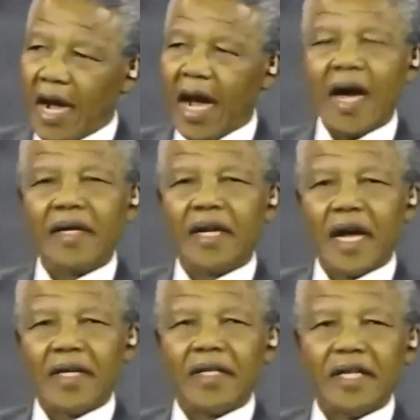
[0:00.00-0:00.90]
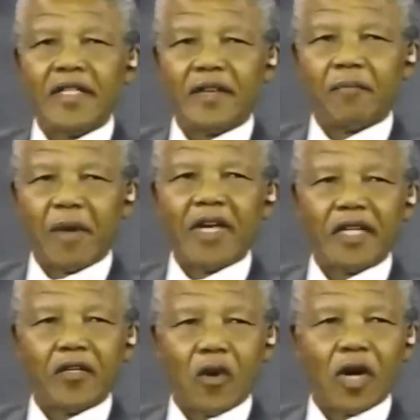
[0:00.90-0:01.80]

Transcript: are an independent